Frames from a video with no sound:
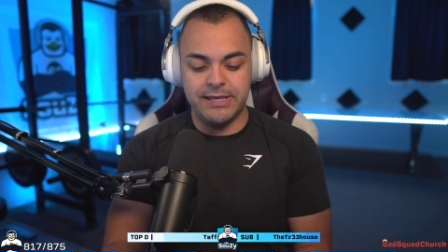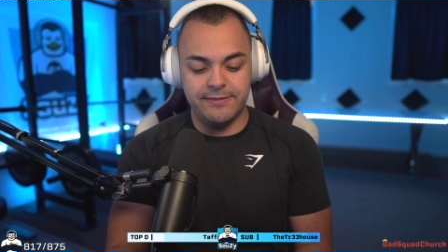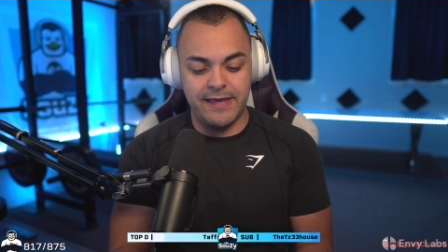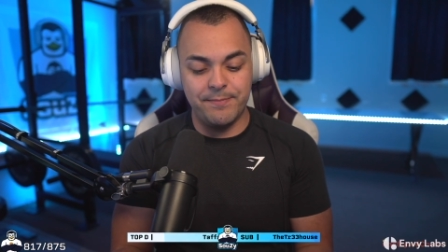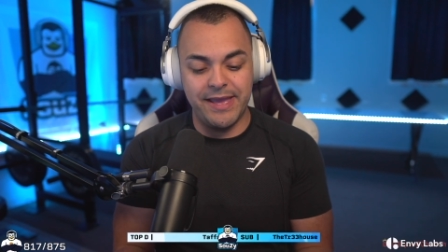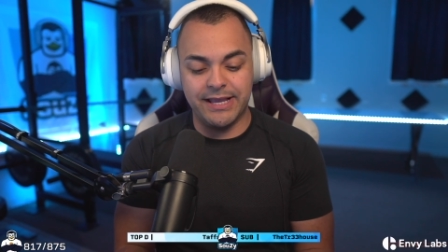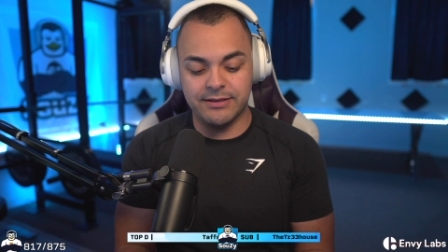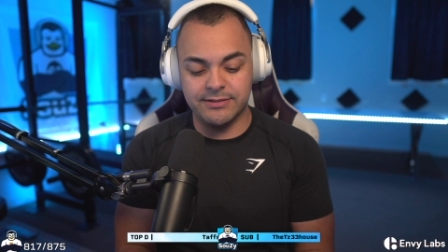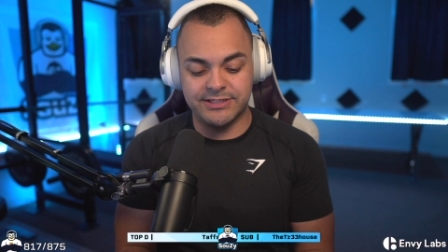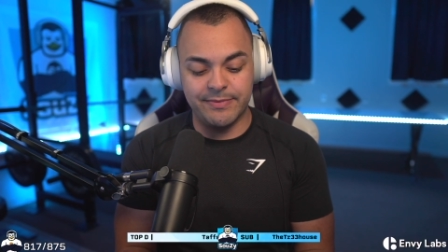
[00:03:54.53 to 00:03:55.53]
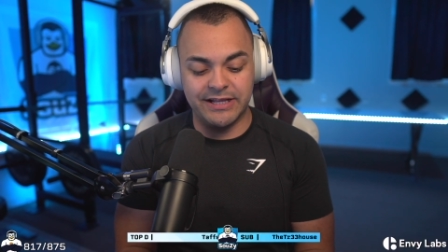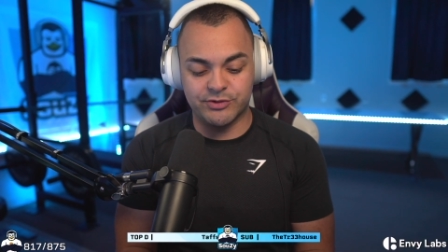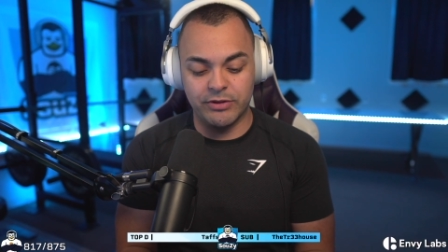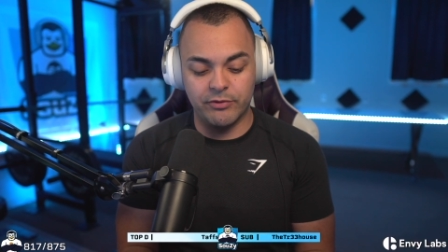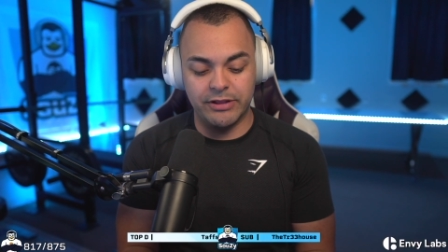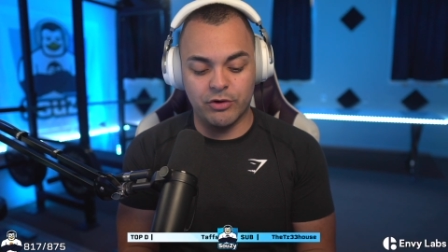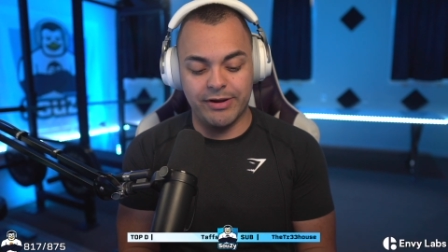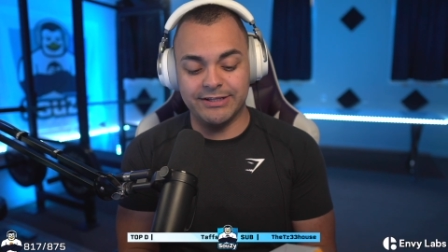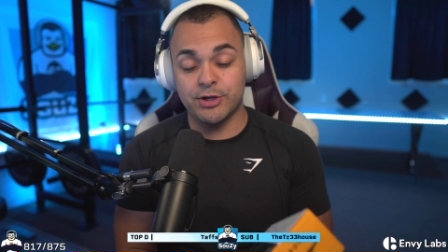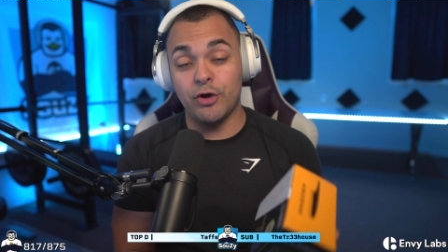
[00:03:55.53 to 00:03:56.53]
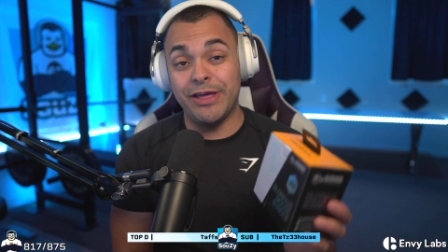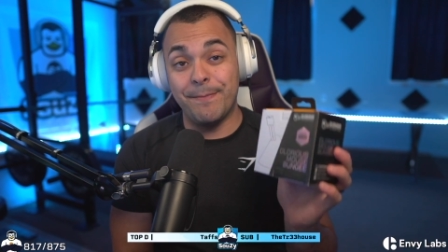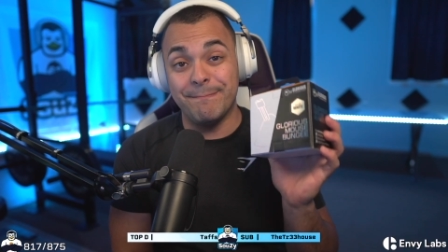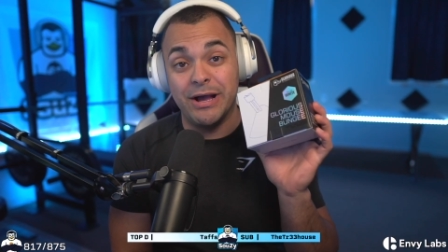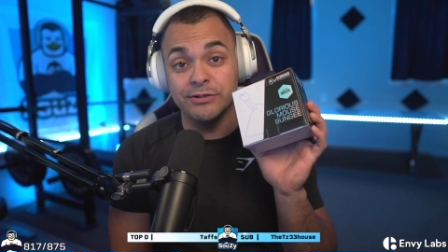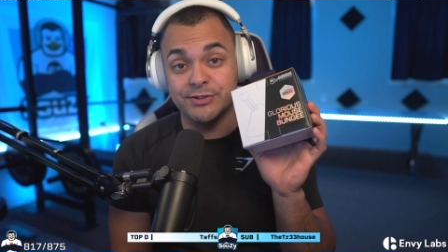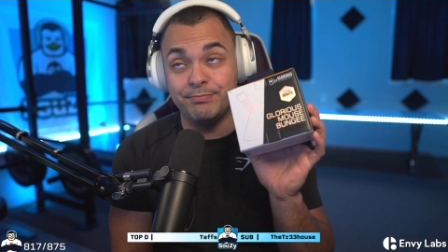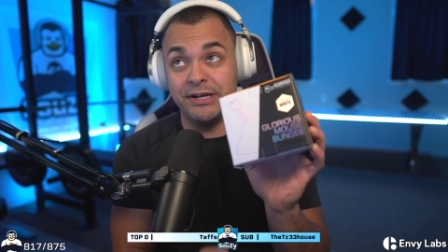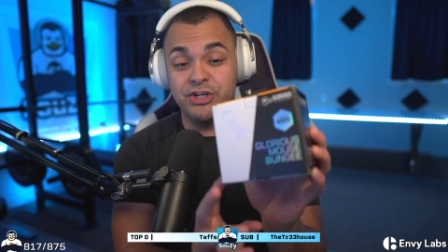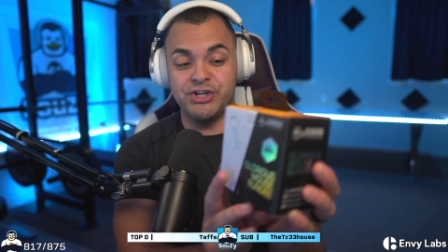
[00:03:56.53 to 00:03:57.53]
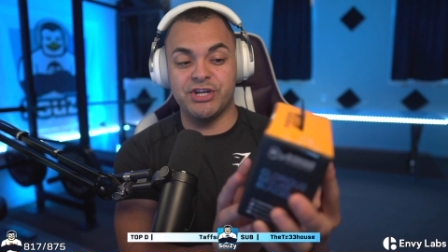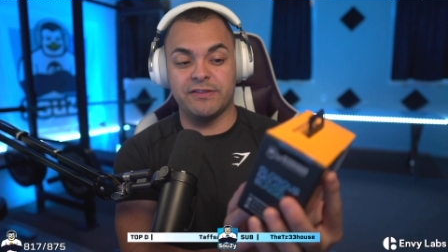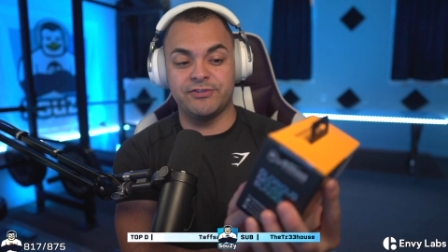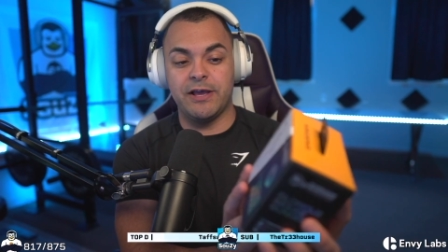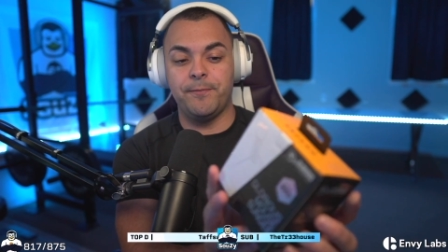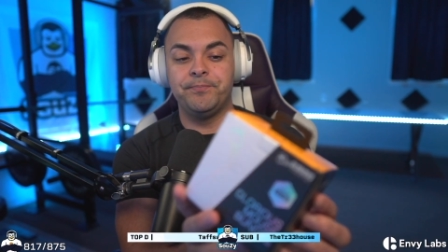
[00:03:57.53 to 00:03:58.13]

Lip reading: They make something that's really, really great. It's called a mouse bungee. Check this out.